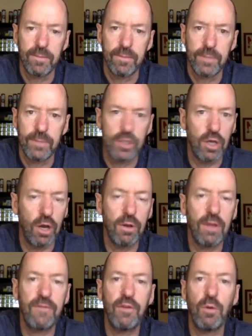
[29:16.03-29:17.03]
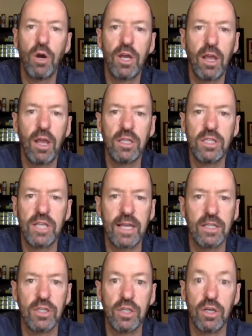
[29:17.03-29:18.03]
So wow. you're working on second
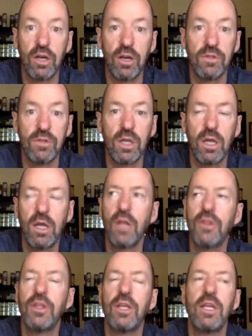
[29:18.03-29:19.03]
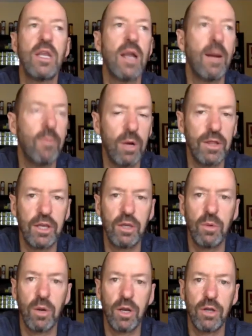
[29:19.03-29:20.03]
serves, the number one thing you
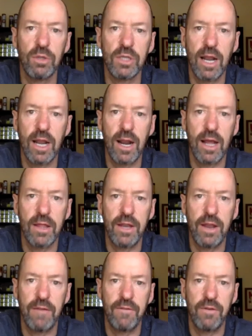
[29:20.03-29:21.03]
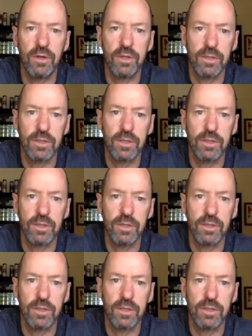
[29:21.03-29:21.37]
want to do is get it out of the net first.